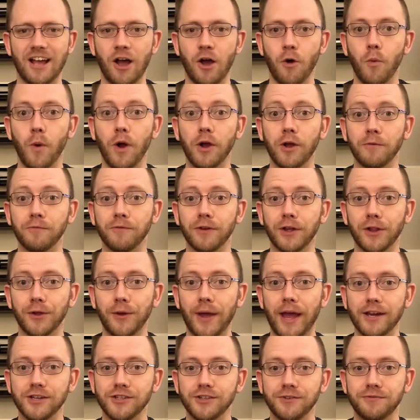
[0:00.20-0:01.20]
Welcome fellow
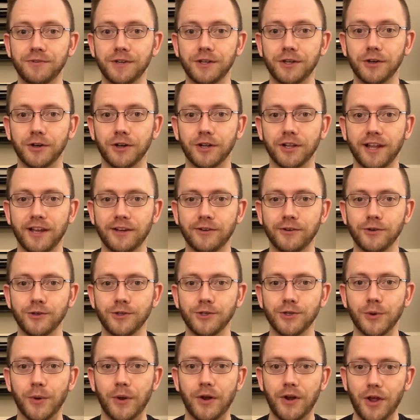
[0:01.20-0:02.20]
action figure collectors
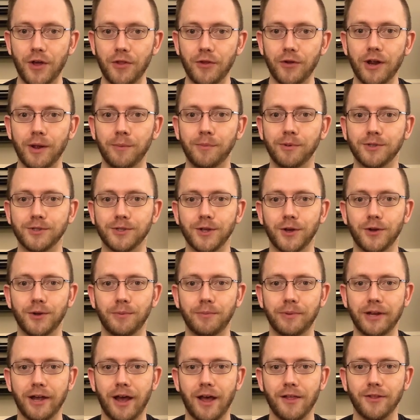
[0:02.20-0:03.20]
to another episode of
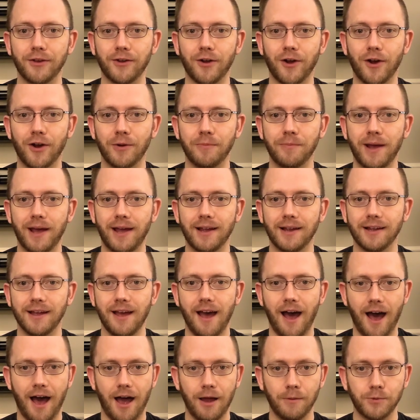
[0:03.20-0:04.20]
Beyond the Cardback.
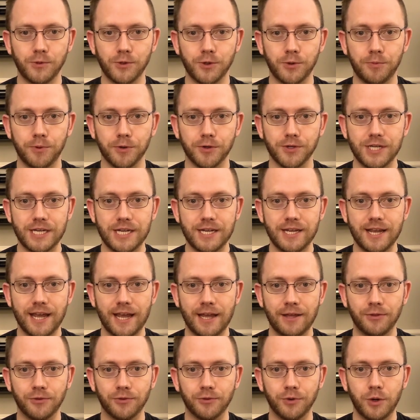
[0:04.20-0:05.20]
I'm Trooper
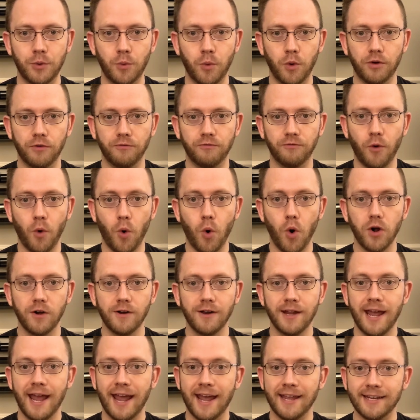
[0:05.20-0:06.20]
TK314
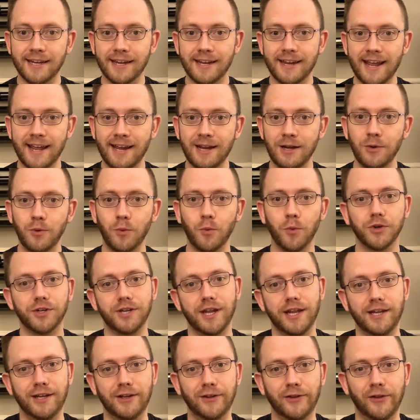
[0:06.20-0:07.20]
and today we're
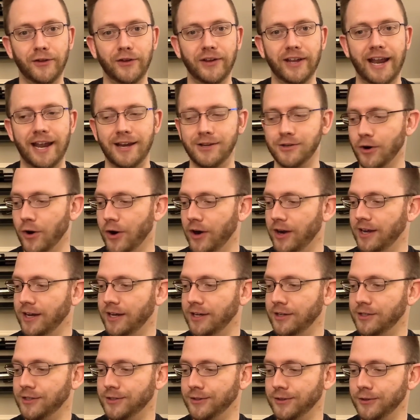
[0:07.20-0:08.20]
taking a look at a Target
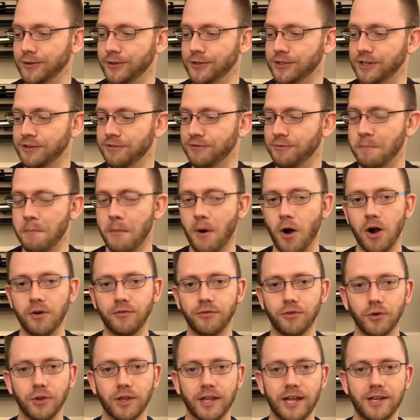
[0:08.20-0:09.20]
exclusive
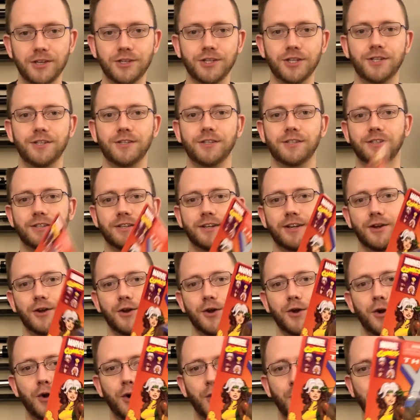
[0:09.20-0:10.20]
Marvel Legends
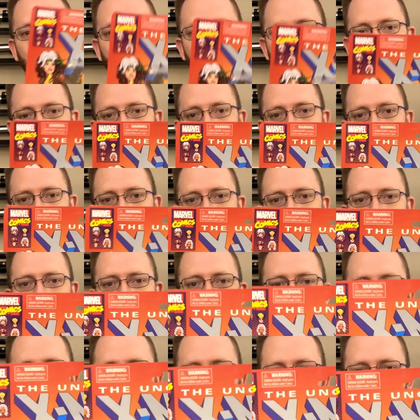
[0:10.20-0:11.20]
Rogue from
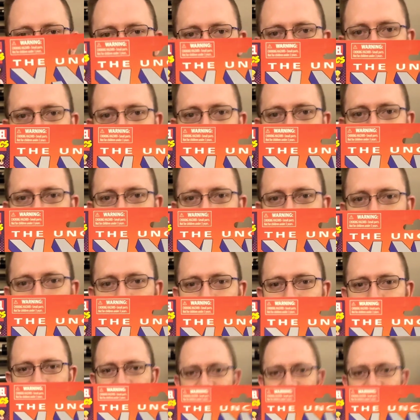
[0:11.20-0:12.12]
the Retro Wave.